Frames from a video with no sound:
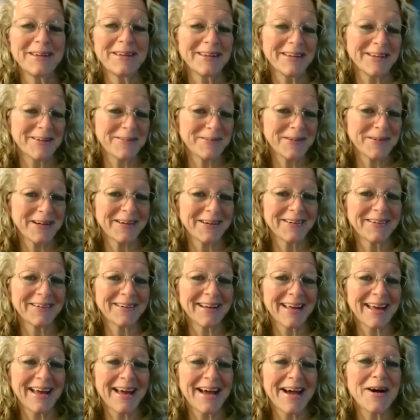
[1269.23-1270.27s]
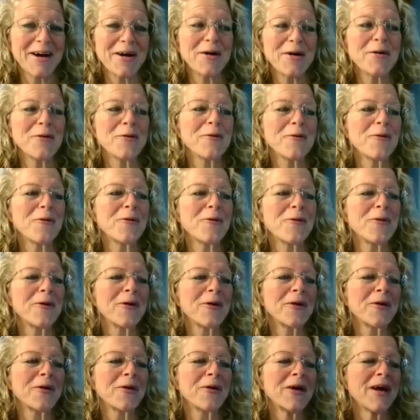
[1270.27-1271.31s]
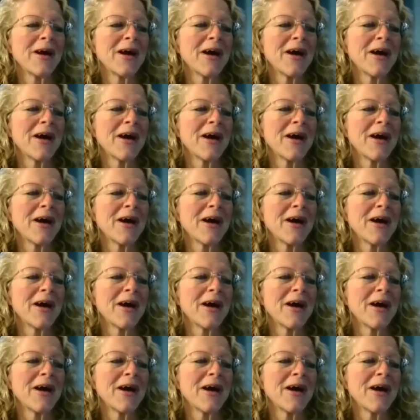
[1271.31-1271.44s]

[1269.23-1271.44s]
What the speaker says: like we are now, or